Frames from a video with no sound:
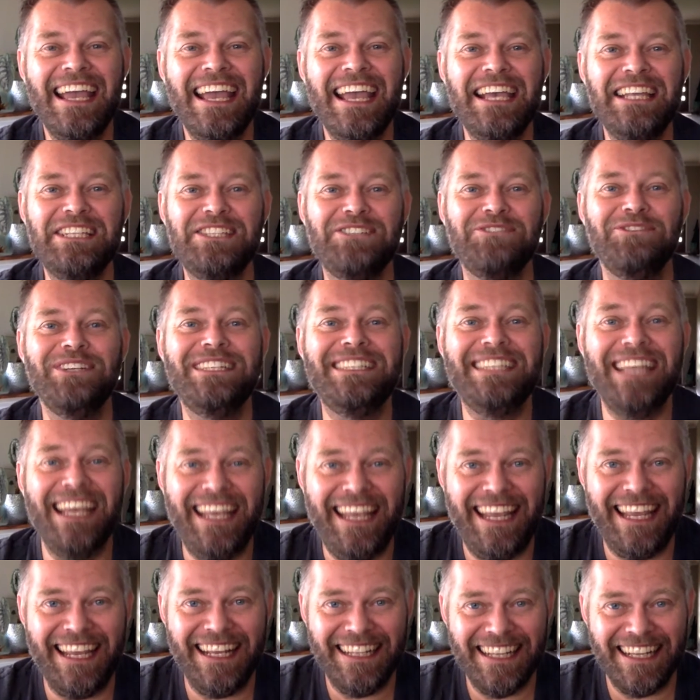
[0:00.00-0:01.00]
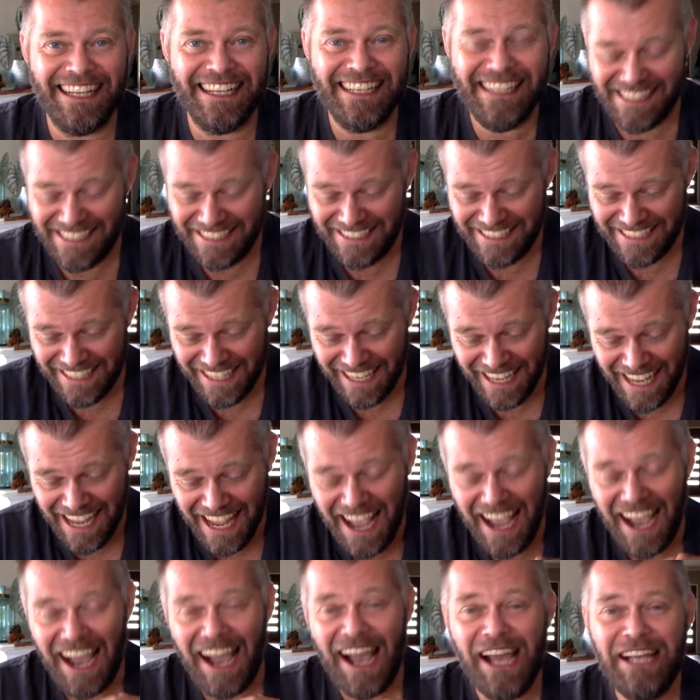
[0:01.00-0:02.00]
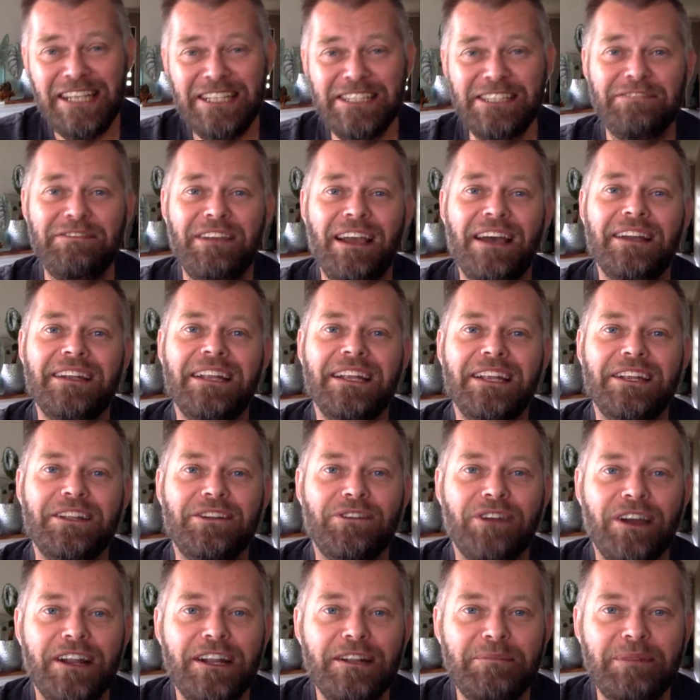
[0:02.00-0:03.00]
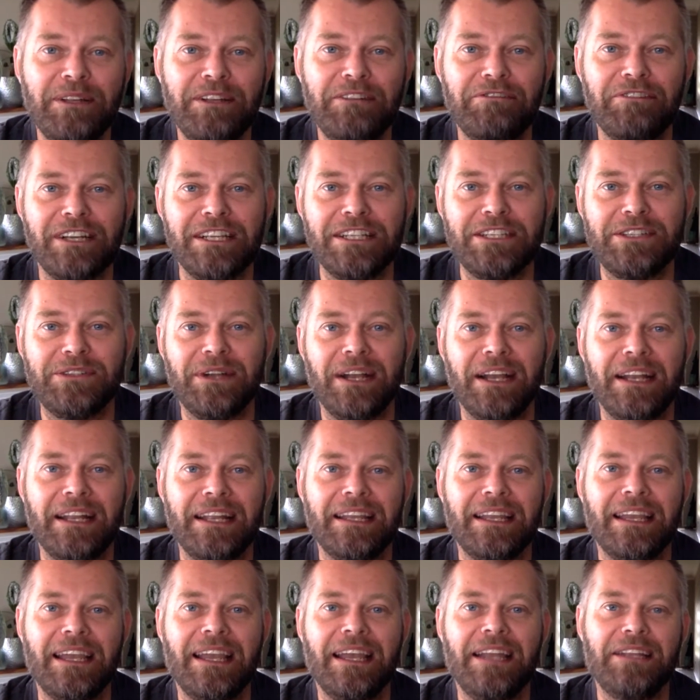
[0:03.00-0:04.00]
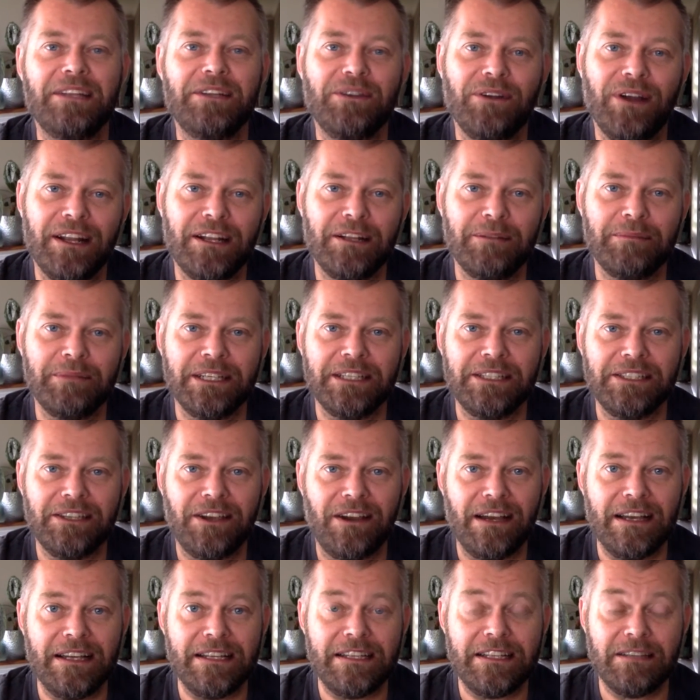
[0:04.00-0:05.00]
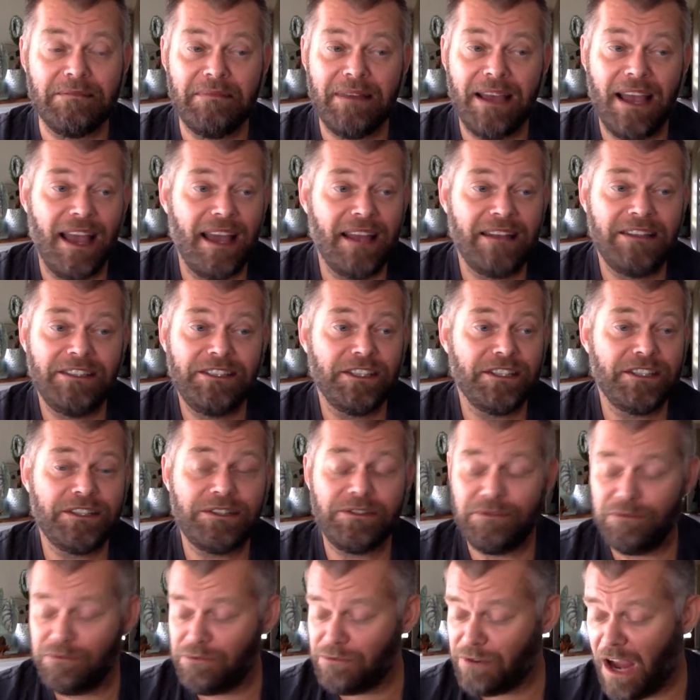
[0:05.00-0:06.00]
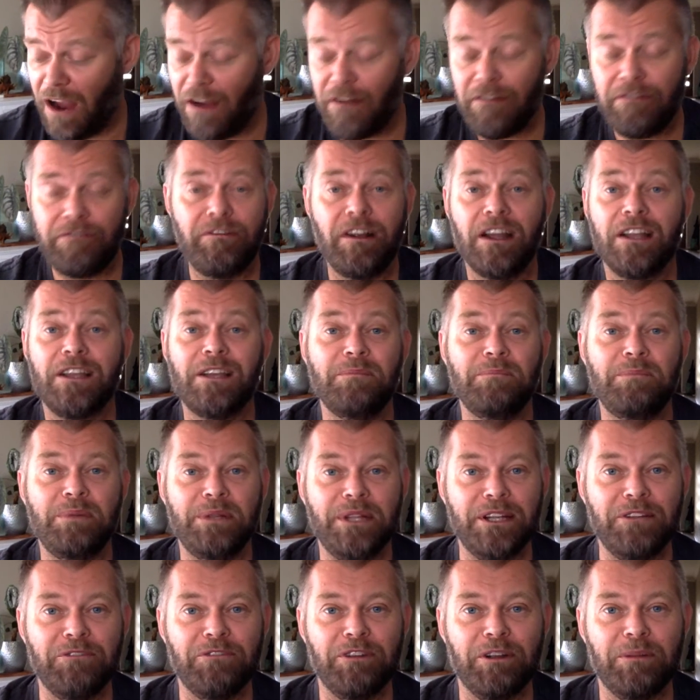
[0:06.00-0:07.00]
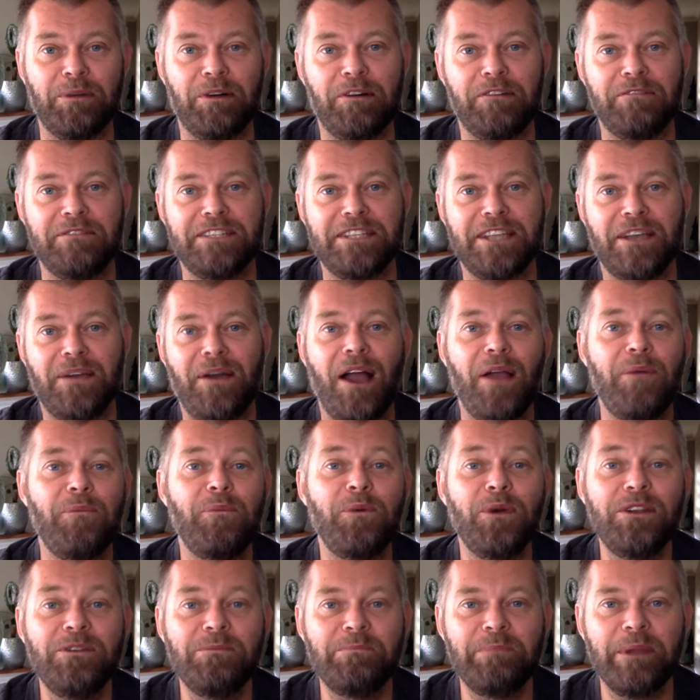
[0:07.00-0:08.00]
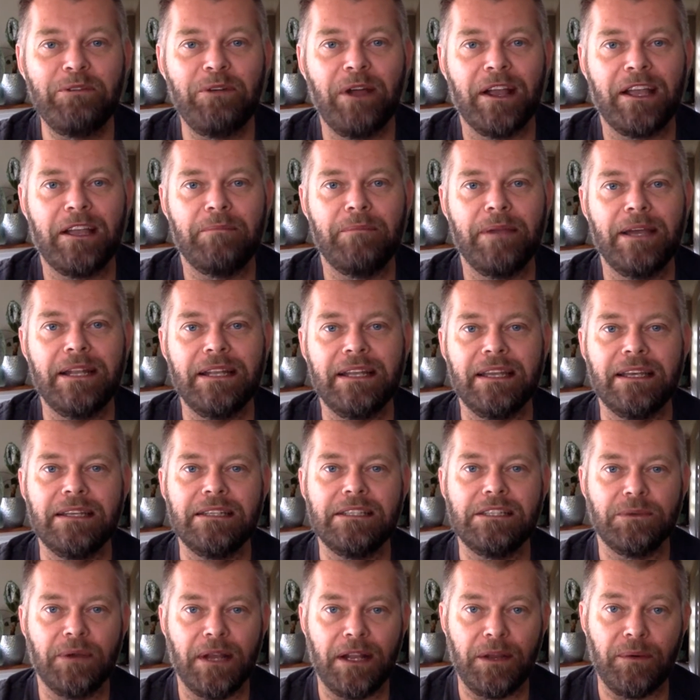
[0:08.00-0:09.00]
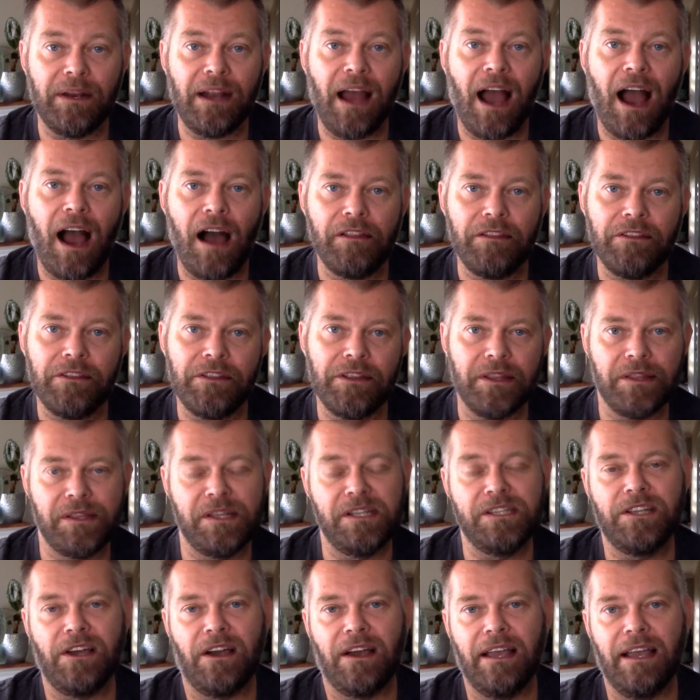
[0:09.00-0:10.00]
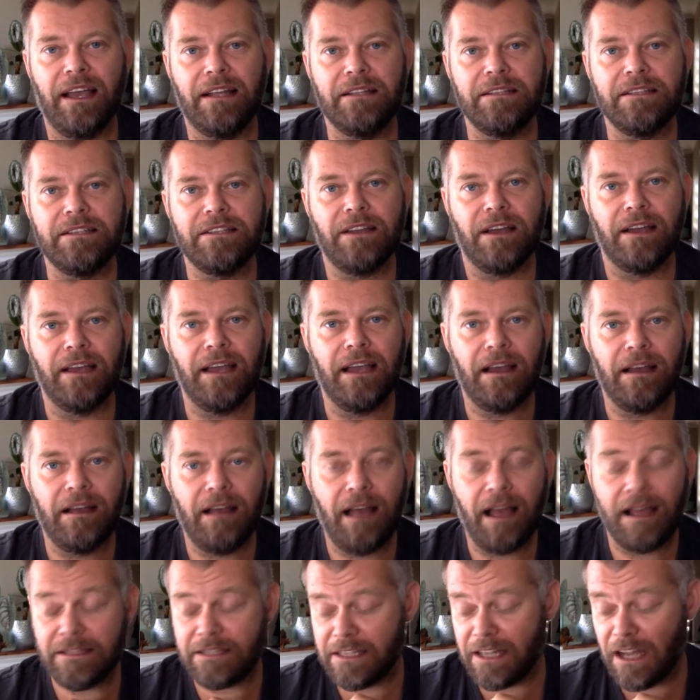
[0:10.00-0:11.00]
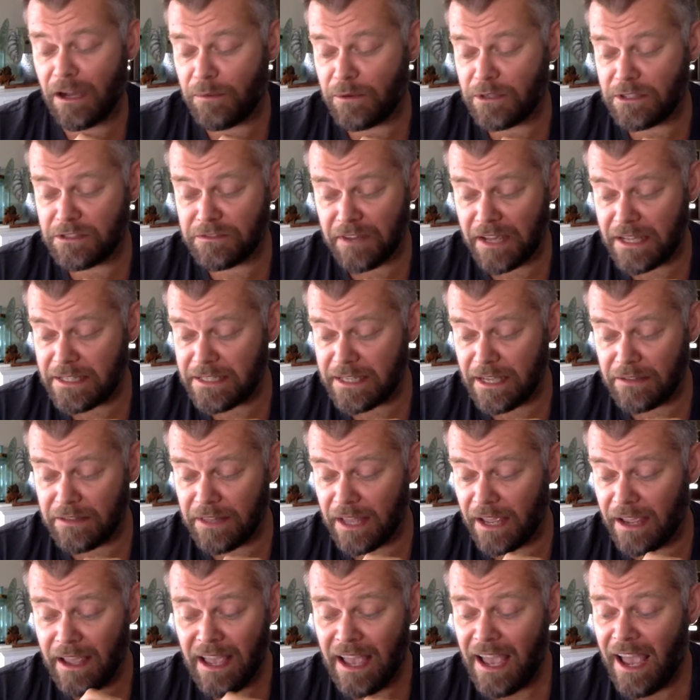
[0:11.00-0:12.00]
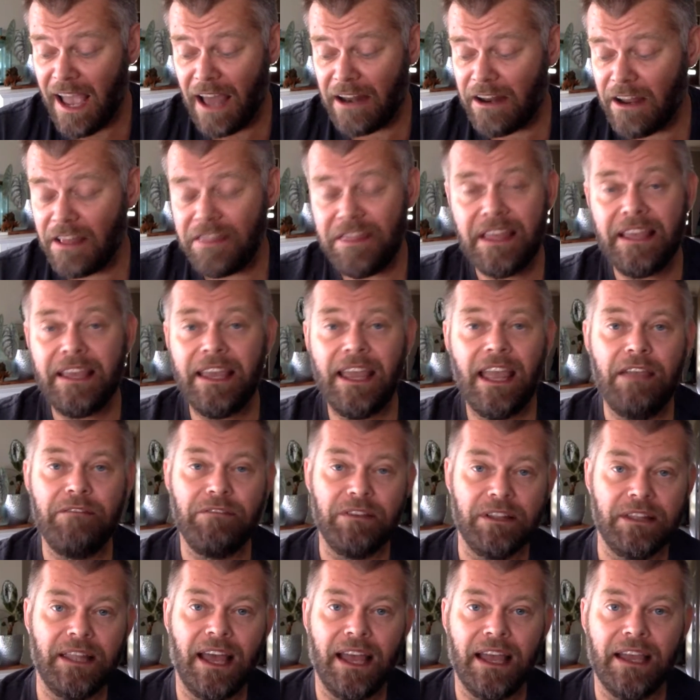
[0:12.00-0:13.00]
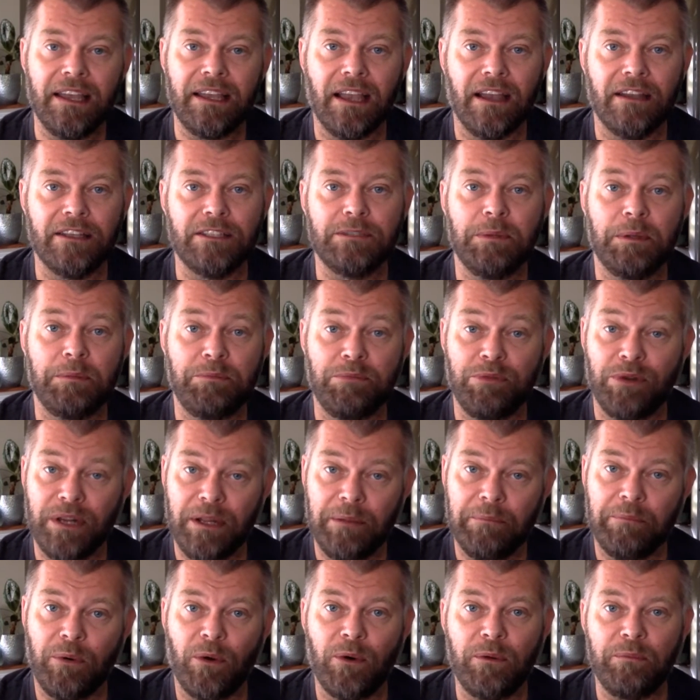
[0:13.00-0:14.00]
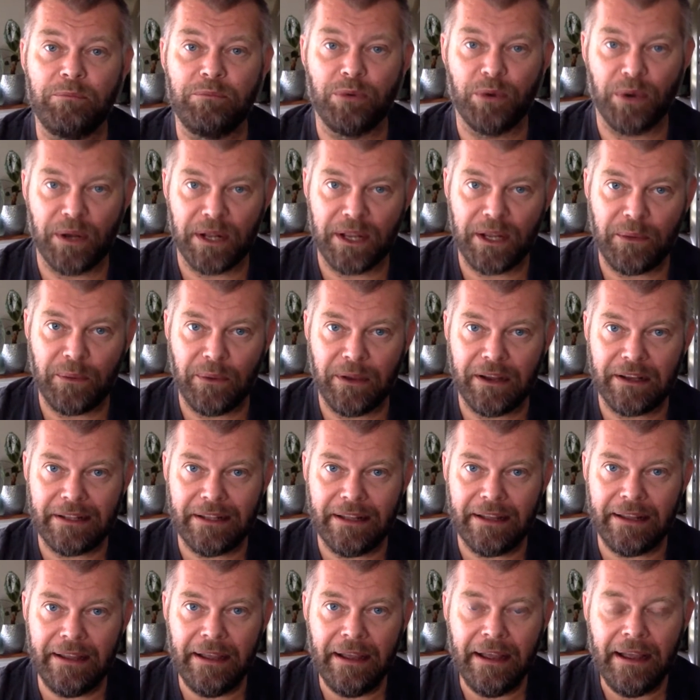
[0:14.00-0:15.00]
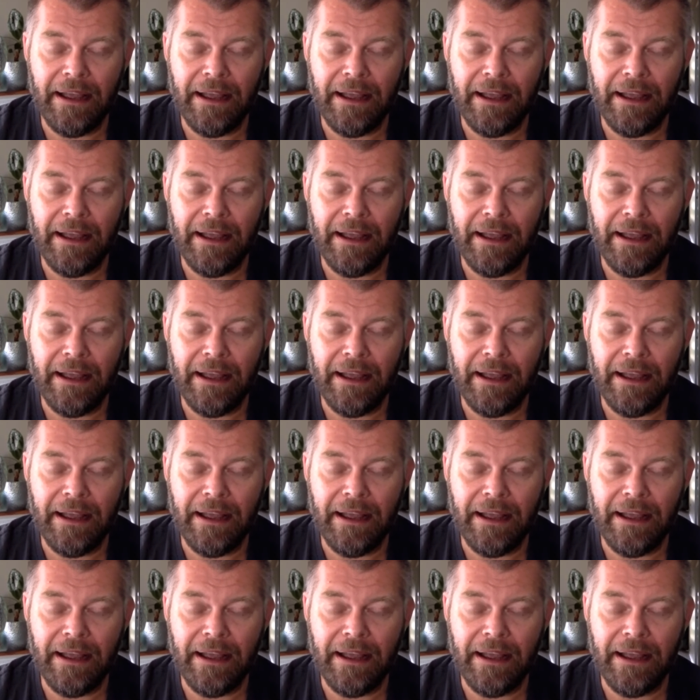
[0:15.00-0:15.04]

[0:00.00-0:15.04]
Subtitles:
It's ridiculous. I just found it incredibly frustrating, incredibly tiresome, and just a complete rip-off. So I wouldn't be recommending it to anyone other than the die-hard Star Wars fans out there. And I think even they are going to be pretty bored pretty quickly.